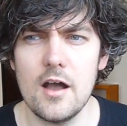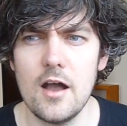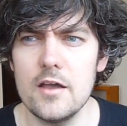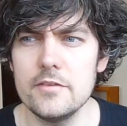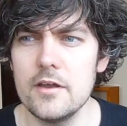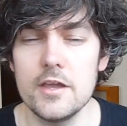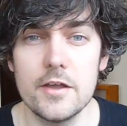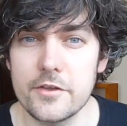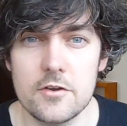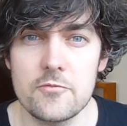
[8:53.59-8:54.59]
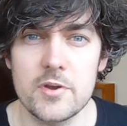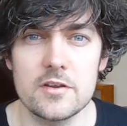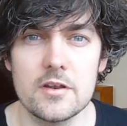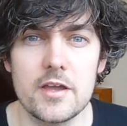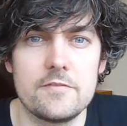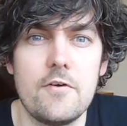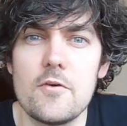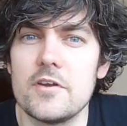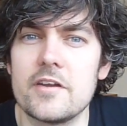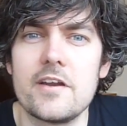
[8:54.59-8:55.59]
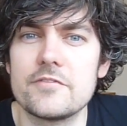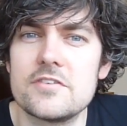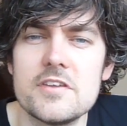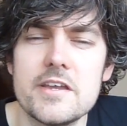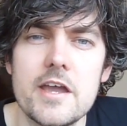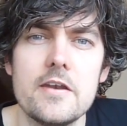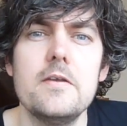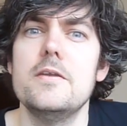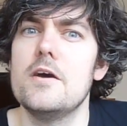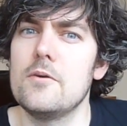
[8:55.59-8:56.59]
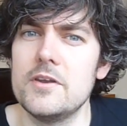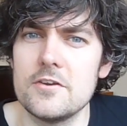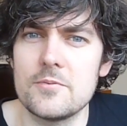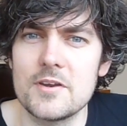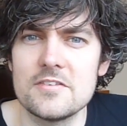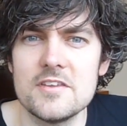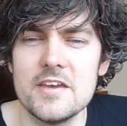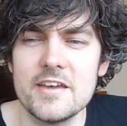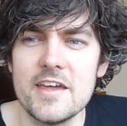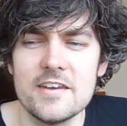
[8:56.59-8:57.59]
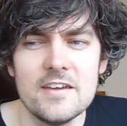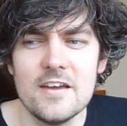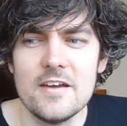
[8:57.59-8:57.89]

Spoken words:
I don't know if we're going to, Vulcan, I'd love to see again. No idea if we're going to see it again.